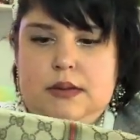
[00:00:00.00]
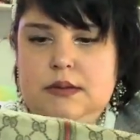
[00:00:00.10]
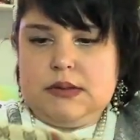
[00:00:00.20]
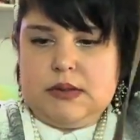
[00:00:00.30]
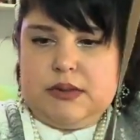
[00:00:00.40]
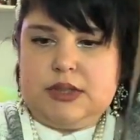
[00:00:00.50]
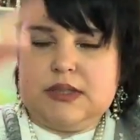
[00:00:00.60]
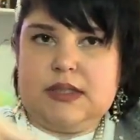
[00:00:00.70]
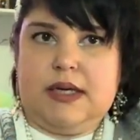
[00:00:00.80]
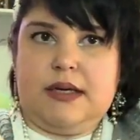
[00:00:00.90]
So it's
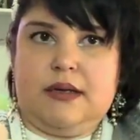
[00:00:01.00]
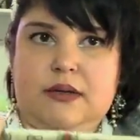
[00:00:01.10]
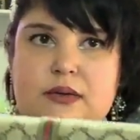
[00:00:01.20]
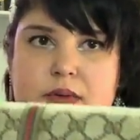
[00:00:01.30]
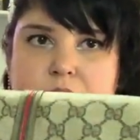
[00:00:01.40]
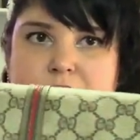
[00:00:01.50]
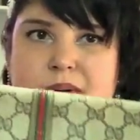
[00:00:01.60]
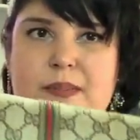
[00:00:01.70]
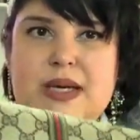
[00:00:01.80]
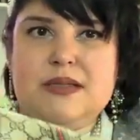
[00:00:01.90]
just like a little
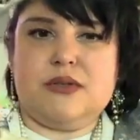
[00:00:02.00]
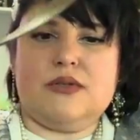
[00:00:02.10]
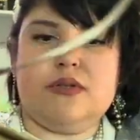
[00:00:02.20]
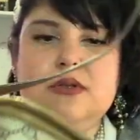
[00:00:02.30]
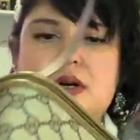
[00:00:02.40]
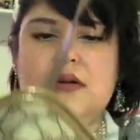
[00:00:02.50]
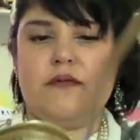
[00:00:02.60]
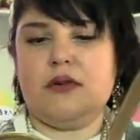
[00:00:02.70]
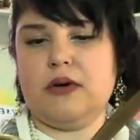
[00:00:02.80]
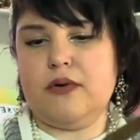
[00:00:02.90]
messenger
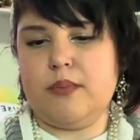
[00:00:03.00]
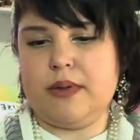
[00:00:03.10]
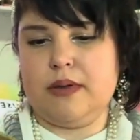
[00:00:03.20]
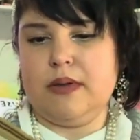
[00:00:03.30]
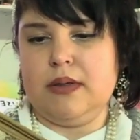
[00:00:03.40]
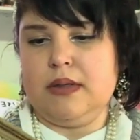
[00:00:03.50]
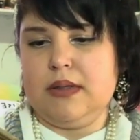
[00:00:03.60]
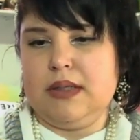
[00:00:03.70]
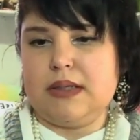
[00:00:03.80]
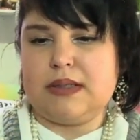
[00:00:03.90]
envelope
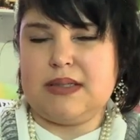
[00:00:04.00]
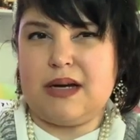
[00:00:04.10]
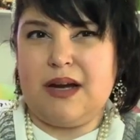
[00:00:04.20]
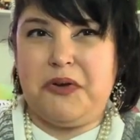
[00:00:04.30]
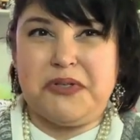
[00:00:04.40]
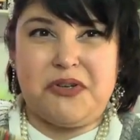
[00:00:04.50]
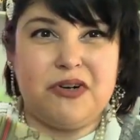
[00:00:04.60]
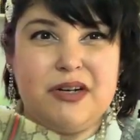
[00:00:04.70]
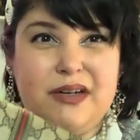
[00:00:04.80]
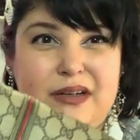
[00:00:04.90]
style.
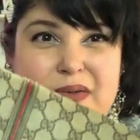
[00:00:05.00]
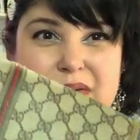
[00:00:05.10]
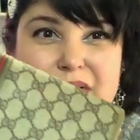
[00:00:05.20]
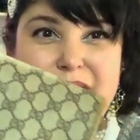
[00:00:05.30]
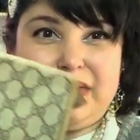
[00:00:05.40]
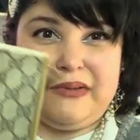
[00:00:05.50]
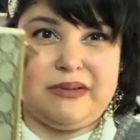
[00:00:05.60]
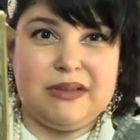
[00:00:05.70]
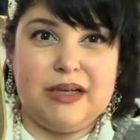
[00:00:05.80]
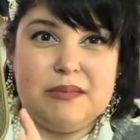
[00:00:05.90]
Sorry, I don't know
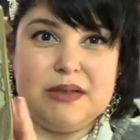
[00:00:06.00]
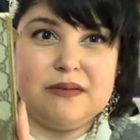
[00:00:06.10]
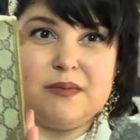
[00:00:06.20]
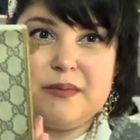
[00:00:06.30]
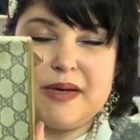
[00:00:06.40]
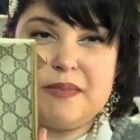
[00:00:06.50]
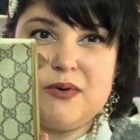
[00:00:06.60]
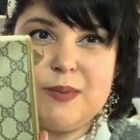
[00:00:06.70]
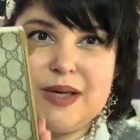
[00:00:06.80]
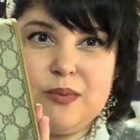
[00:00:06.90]
the name of it, but maybe
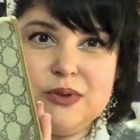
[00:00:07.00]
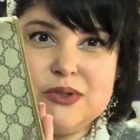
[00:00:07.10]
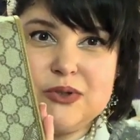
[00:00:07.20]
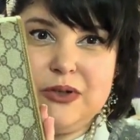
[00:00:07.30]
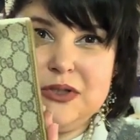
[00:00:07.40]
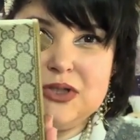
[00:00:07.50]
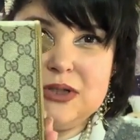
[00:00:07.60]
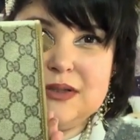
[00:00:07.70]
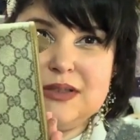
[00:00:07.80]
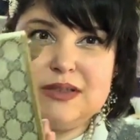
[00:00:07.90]
you'll be able to
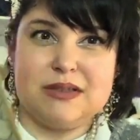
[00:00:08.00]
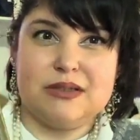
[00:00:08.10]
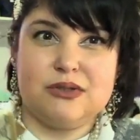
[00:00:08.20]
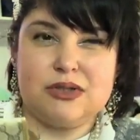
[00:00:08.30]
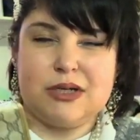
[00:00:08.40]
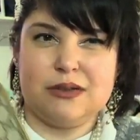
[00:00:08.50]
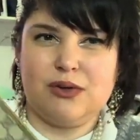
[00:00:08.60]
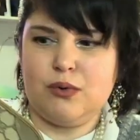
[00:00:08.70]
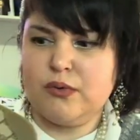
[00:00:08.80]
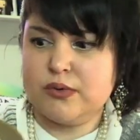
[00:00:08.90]
screenshot this and try to
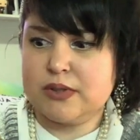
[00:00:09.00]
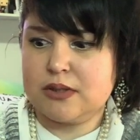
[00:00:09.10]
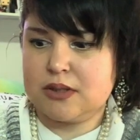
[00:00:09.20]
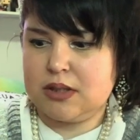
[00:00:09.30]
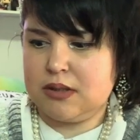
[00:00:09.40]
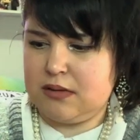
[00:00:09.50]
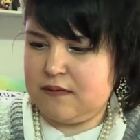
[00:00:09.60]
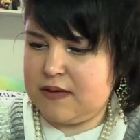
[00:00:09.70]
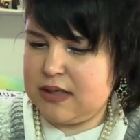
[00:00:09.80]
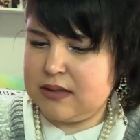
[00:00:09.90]
Google search it and
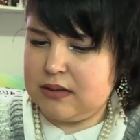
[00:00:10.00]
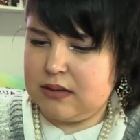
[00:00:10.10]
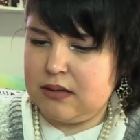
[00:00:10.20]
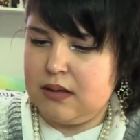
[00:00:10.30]
find it.